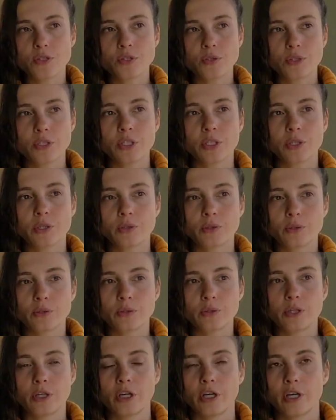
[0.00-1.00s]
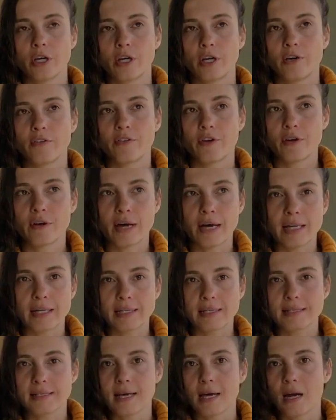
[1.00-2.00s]
to include
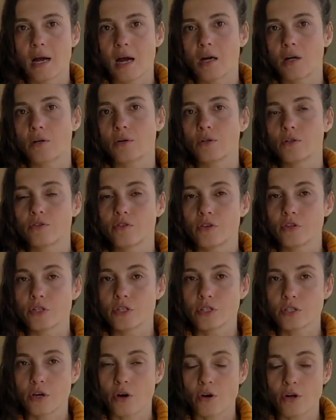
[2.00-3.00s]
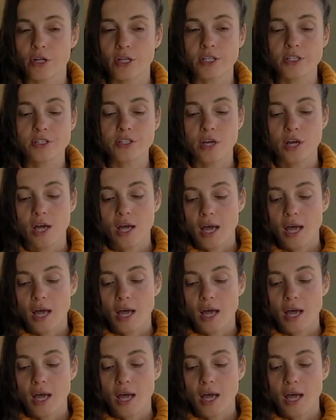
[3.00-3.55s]
varieties that are good for storage